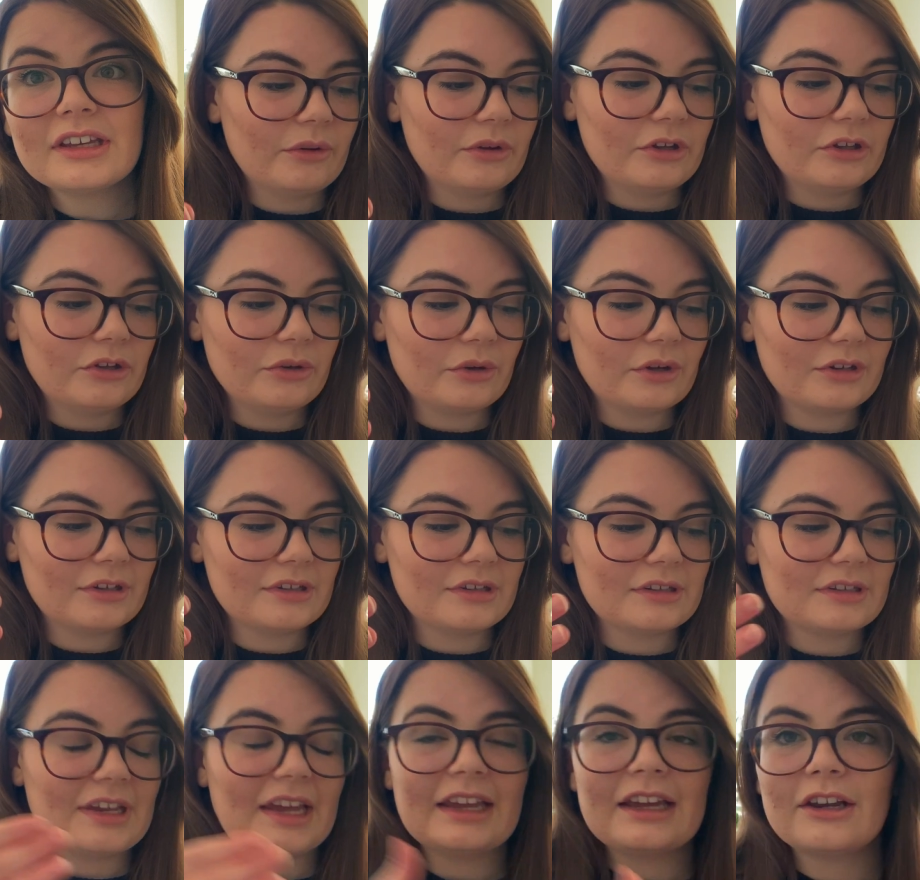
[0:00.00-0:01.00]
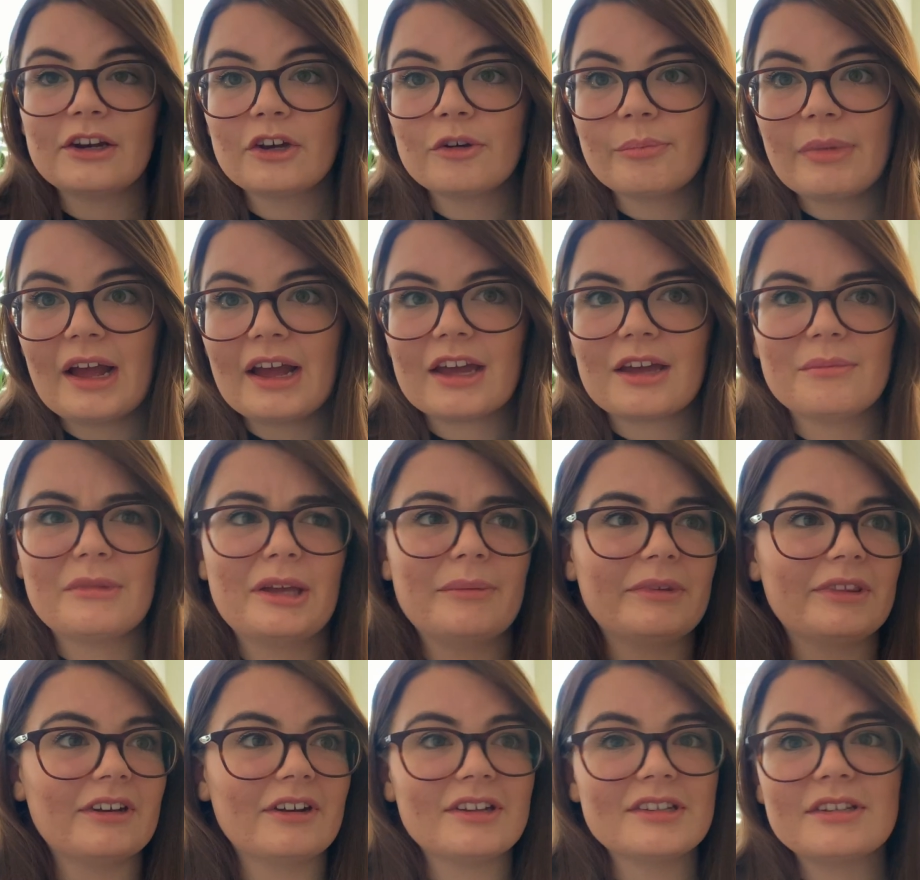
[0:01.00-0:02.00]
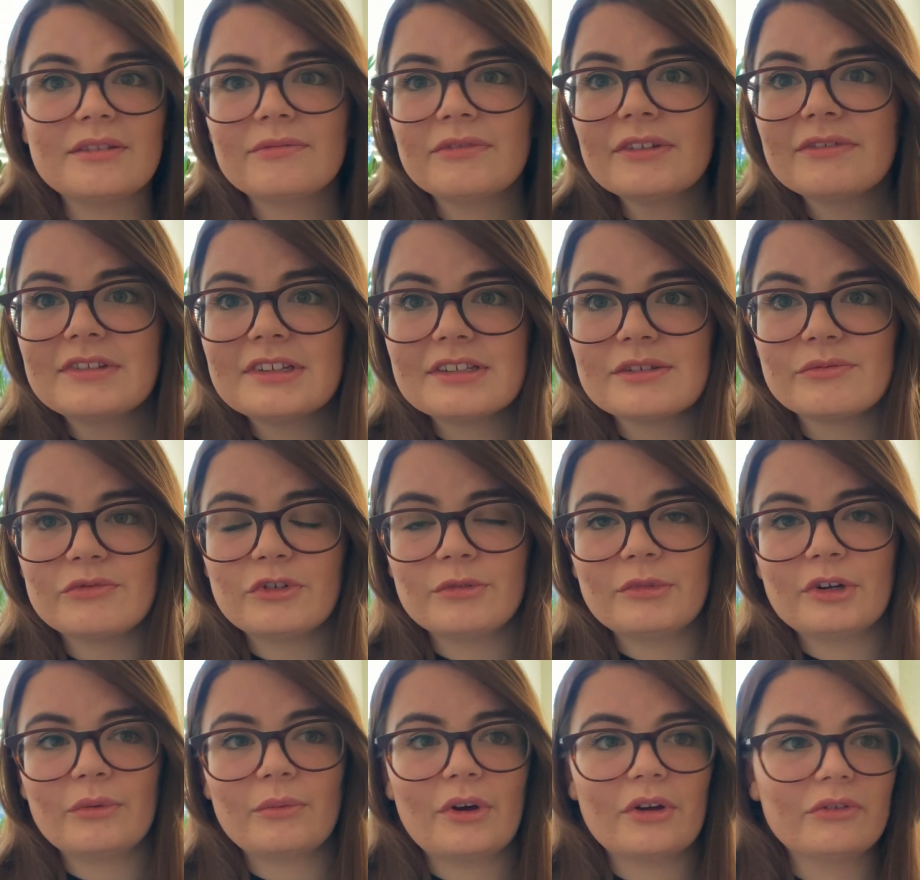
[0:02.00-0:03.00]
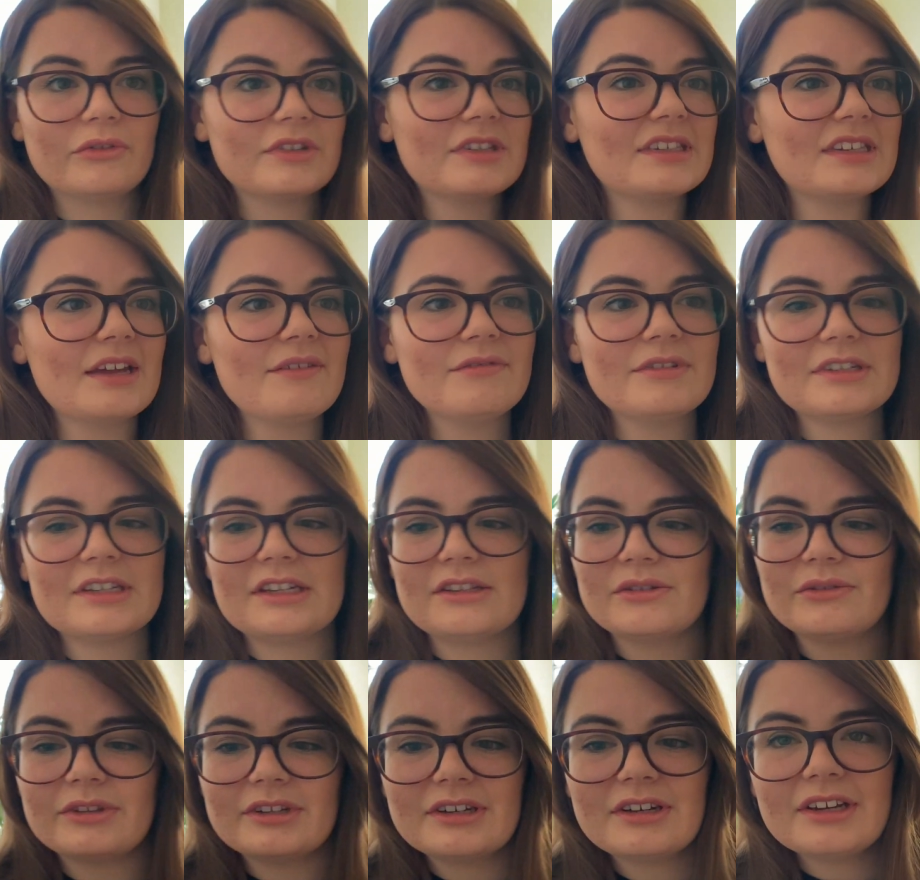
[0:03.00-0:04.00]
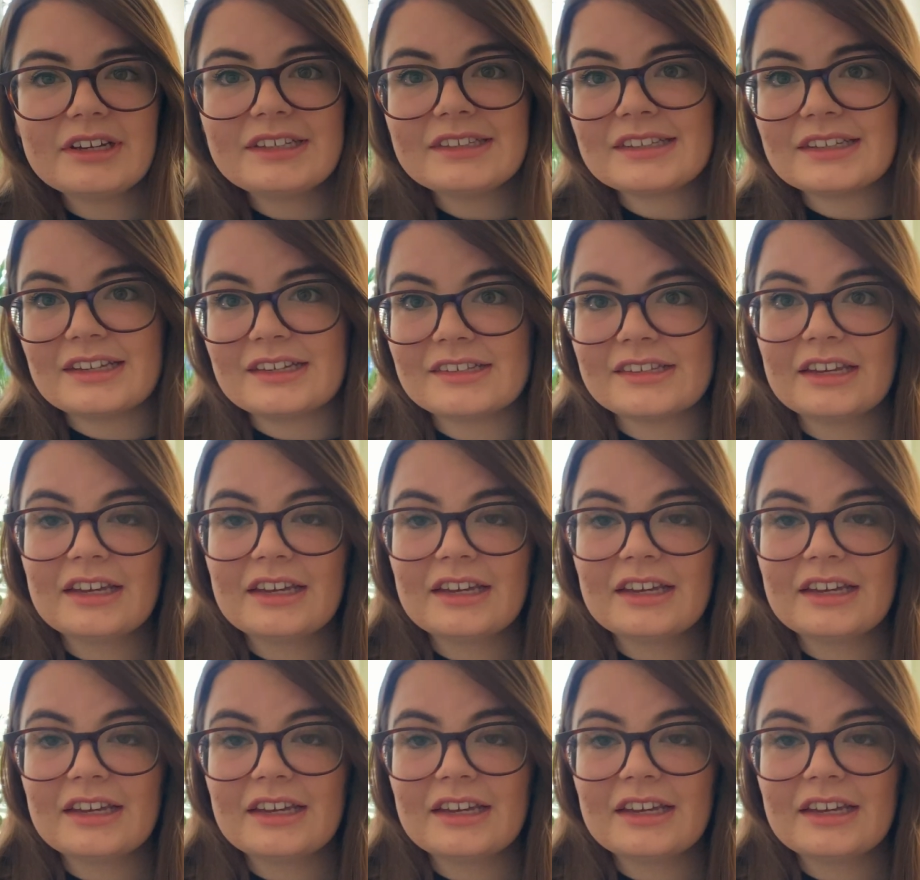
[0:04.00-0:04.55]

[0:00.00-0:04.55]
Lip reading: You can take a look back at maybe the 1950s in Formula One, or the 70s, or the 90s.